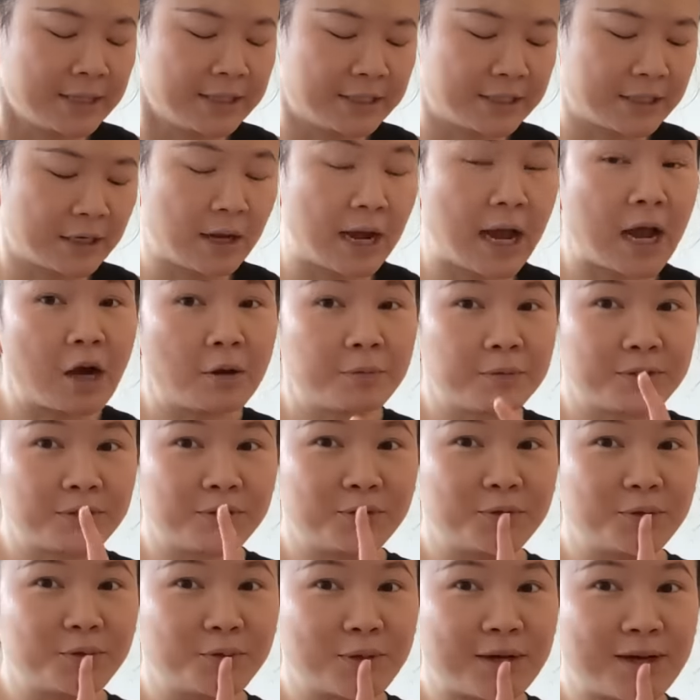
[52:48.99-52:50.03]
So I hope
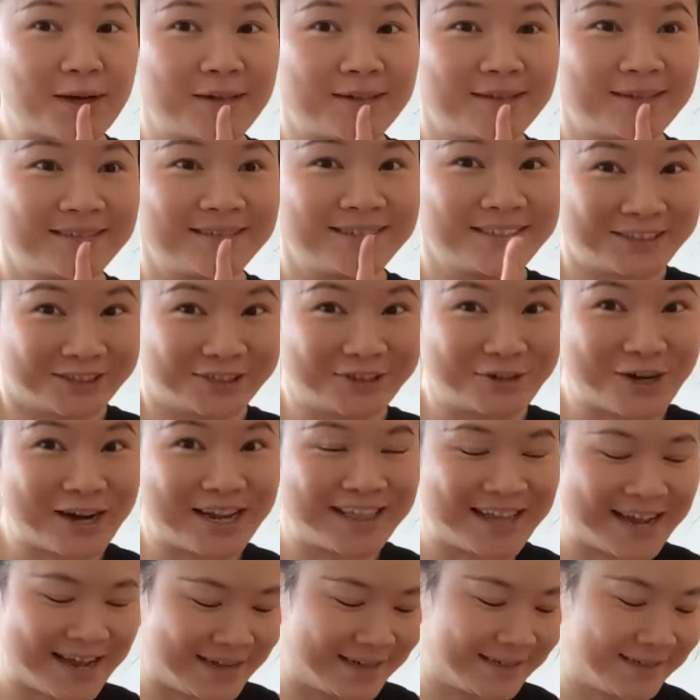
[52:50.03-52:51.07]
you
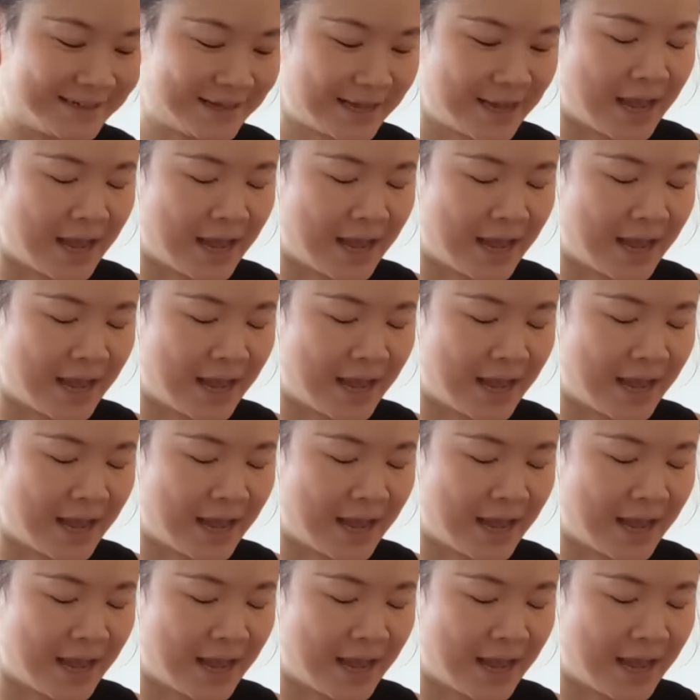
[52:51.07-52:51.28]
try that.